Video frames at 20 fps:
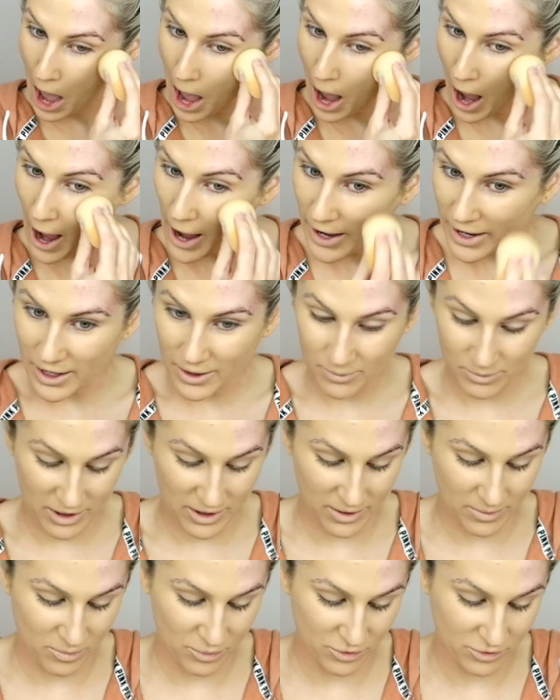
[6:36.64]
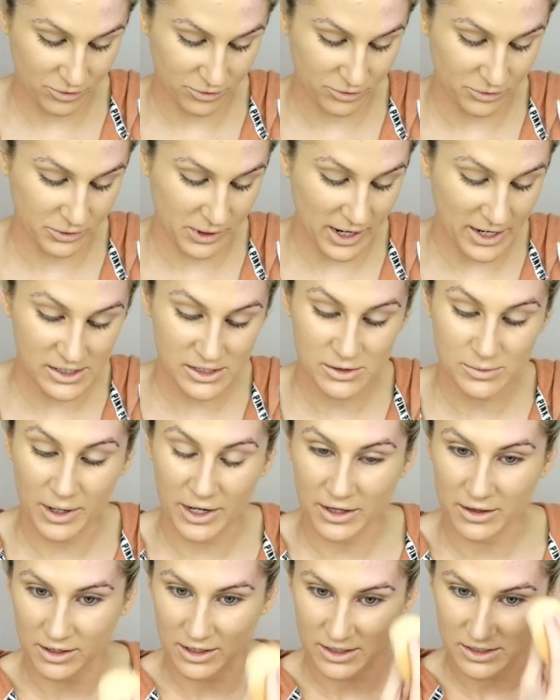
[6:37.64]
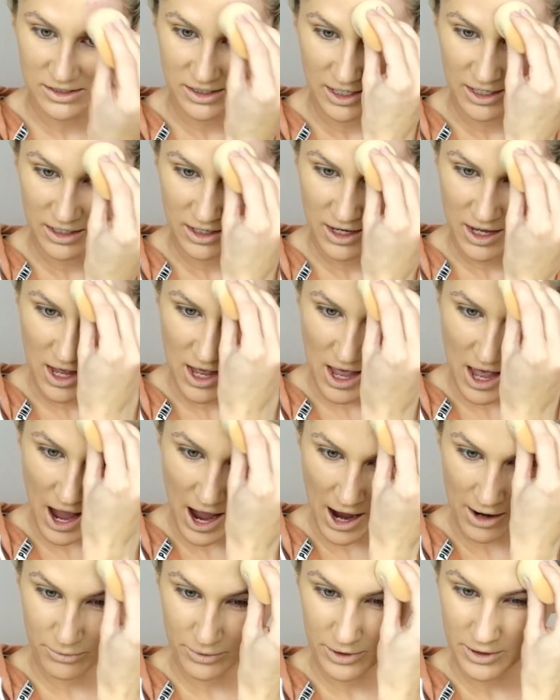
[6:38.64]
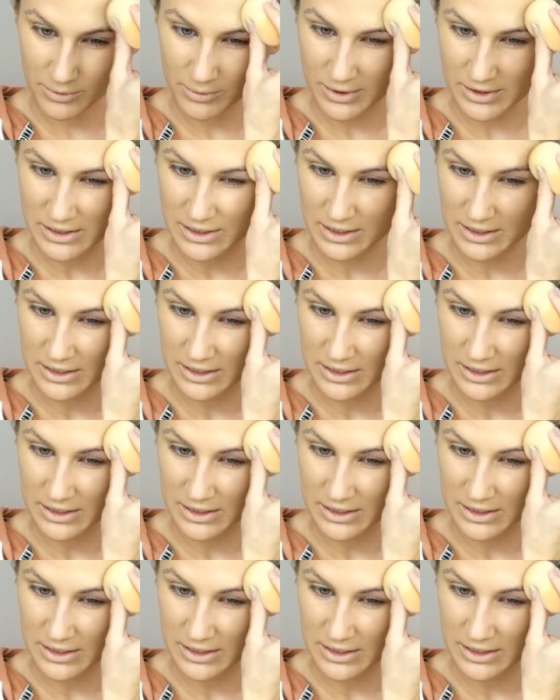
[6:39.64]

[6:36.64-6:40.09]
I am impressed by this. Like, I really wasn't